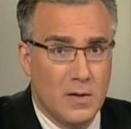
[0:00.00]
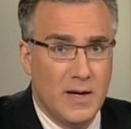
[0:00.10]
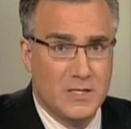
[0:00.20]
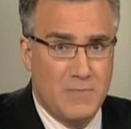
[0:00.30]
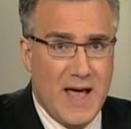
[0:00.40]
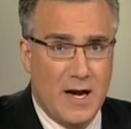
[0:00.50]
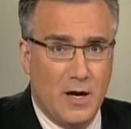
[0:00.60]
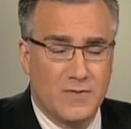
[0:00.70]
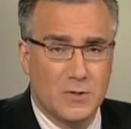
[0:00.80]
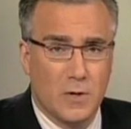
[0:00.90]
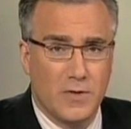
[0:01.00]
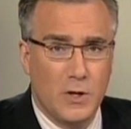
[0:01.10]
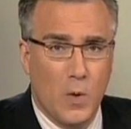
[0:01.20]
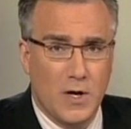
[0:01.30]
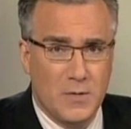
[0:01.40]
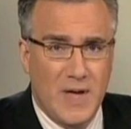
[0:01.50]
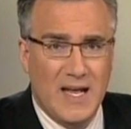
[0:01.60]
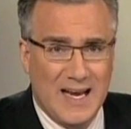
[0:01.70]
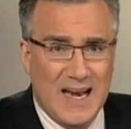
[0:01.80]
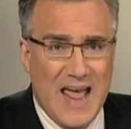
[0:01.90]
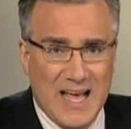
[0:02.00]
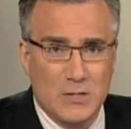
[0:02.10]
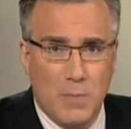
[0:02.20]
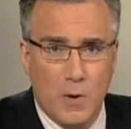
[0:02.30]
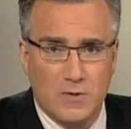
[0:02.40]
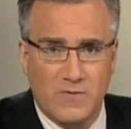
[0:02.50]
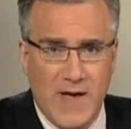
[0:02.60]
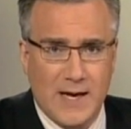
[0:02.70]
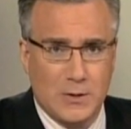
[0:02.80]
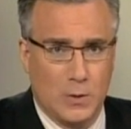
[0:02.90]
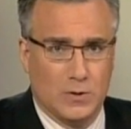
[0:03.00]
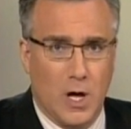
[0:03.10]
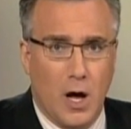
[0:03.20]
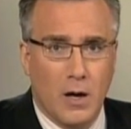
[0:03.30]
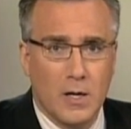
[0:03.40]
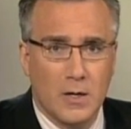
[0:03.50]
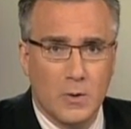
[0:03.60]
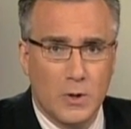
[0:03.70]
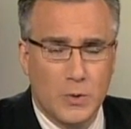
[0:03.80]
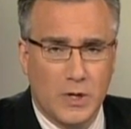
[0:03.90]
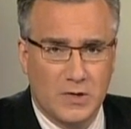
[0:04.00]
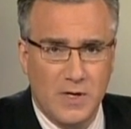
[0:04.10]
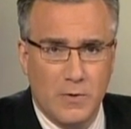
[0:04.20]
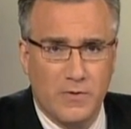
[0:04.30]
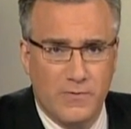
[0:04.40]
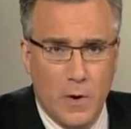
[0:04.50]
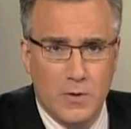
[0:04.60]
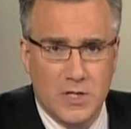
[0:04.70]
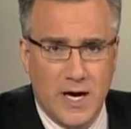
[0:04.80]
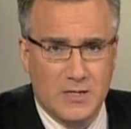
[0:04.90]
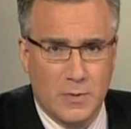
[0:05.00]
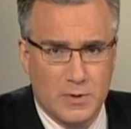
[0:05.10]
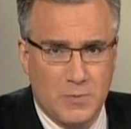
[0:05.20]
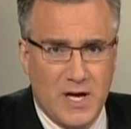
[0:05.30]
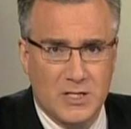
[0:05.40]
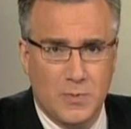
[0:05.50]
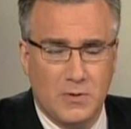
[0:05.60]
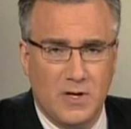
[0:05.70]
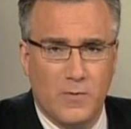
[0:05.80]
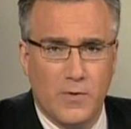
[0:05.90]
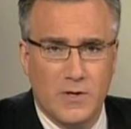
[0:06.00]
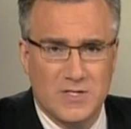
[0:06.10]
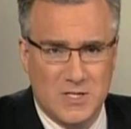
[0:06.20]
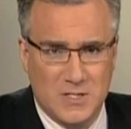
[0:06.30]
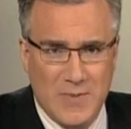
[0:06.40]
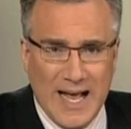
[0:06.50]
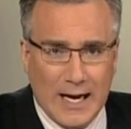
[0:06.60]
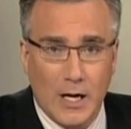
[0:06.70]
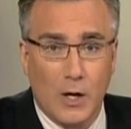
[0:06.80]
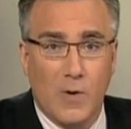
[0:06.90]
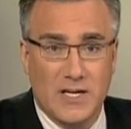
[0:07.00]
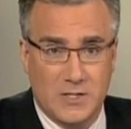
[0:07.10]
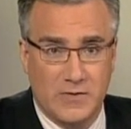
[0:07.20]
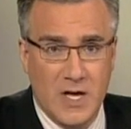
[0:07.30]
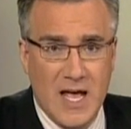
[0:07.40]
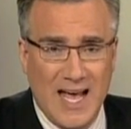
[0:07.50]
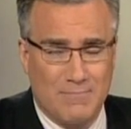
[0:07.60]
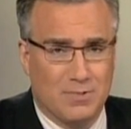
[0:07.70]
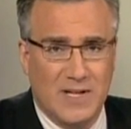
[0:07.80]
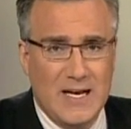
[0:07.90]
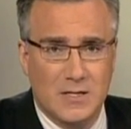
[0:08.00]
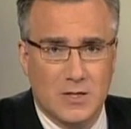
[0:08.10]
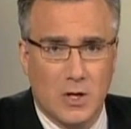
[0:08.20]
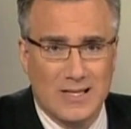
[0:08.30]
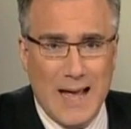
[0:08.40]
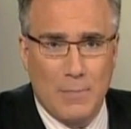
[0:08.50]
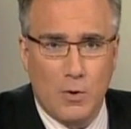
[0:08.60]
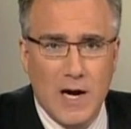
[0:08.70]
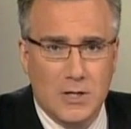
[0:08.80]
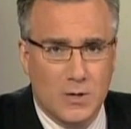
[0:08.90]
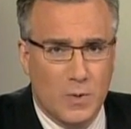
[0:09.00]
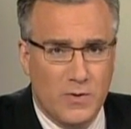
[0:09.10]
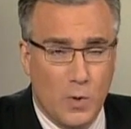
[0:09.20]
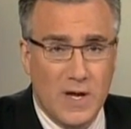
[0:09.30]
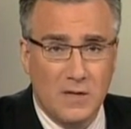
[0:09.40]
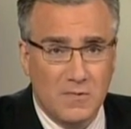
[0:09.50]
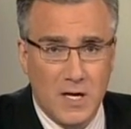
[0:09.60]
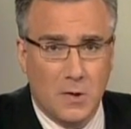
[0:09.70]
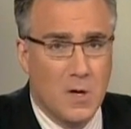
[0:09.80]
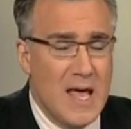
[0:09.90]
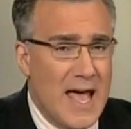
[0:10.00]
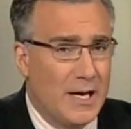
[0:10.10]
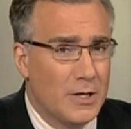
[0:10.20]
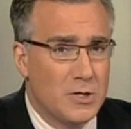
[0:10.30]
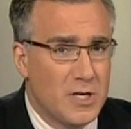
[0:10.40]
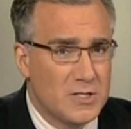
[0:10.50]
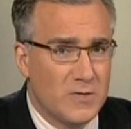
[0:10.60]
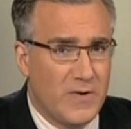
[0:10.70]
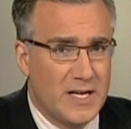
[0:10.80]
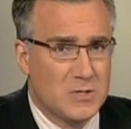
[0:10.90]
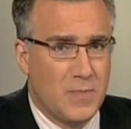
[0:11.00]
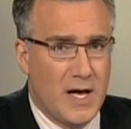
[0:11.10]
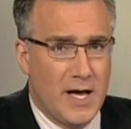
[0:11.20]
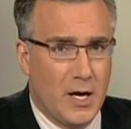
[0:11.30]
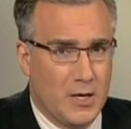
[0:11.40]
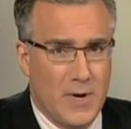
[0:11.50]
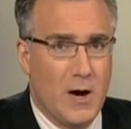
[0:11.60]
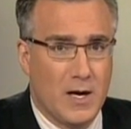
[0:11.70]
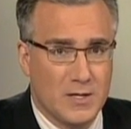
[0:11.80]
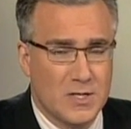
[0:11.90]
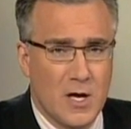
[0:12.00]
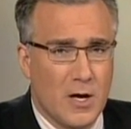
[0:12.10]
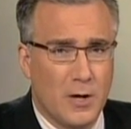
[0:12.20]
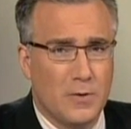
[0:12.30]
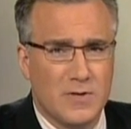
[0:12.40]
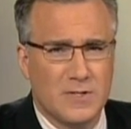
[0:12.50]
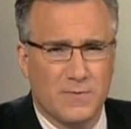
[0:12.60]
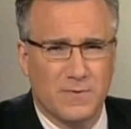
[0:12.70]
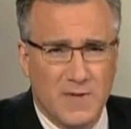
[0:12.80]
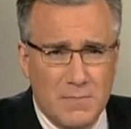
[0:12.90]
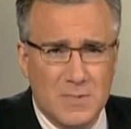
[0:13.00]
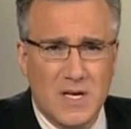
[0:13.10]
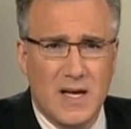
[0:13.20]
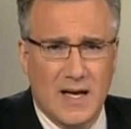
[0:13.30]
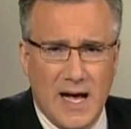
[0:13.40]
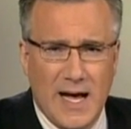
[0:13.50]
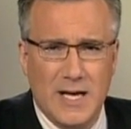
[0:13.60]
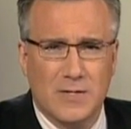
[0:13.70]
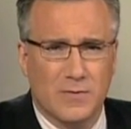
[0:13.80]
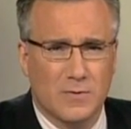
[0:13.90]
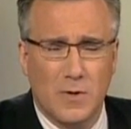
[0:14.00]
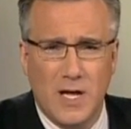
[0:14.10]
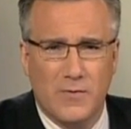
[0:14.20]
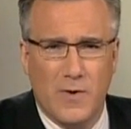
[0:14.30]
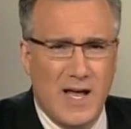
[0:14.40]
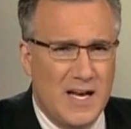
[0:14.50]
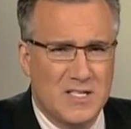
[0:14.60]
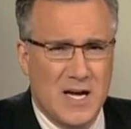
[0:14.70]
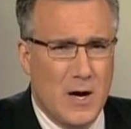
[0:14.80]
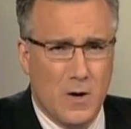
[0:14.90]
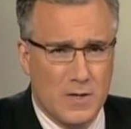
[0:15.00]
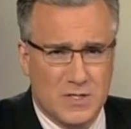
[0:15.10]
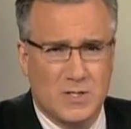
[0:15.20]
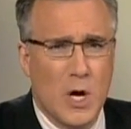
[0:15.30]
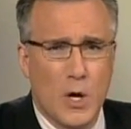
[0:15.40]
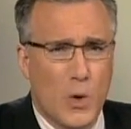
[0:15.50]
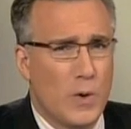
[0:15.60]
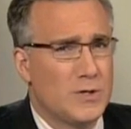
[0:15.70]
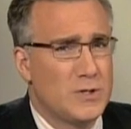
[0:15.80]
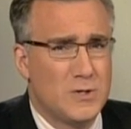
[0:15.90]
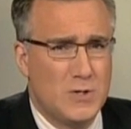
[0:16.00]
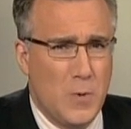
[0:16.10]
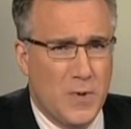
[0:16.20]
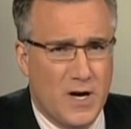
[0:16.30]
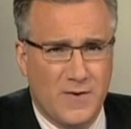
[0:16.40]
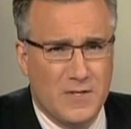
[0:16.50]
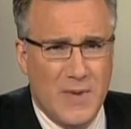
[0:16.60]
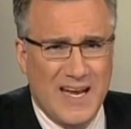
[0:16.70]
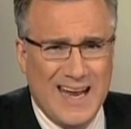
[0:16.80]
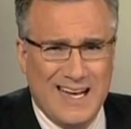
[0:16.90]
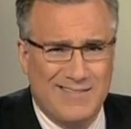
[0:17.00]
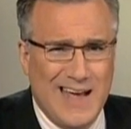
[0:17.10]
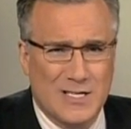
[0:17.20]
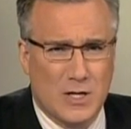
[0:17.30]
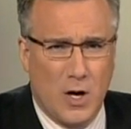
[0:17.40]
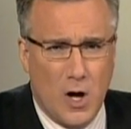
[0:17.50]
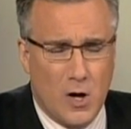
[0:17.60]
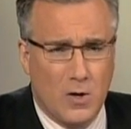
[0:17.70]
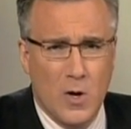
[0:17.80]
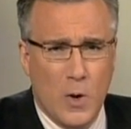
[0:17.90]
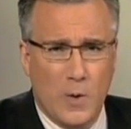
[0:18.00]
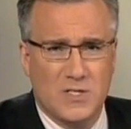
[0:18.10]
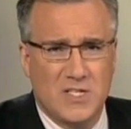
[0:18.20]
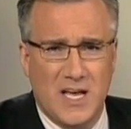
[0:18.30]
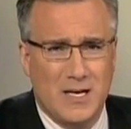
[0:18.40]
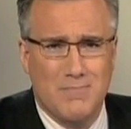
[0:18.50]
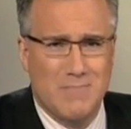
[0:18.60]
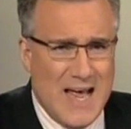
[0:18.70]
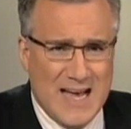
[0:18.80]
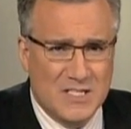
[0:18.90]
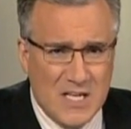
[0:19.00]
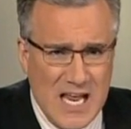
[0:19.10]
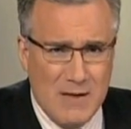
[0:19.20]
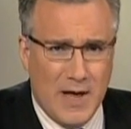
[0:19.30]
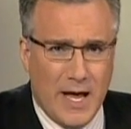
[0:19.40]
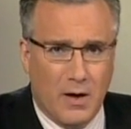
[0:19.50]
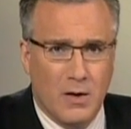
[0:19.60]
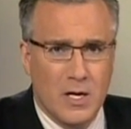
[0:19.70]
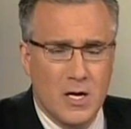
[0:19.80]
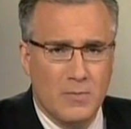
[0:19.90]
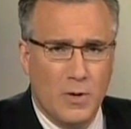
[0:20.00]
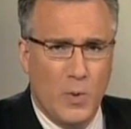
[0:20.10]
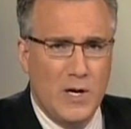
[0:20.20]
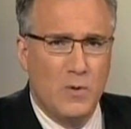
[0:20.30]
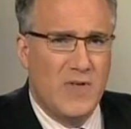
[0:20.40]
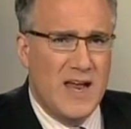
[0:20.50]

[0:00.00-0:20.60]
It's bad enough, sir, that you are demanding an ex post facto law, which would clear the phone giants from responsibility for their systematic, aggressive, and blatant collaboration with your illegal and unjustified spying on Americans under this flimsy guise of looking for any terrorists who are stupid enough to make a collect call or send a mass email. But when you then